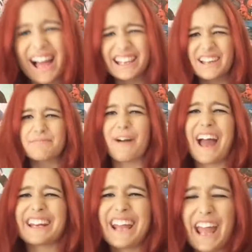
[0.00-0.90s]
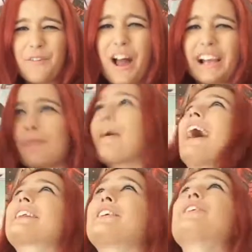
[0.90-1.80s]
Hello everybody and welcome
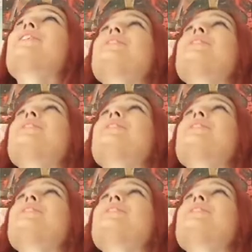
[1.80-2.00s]
back to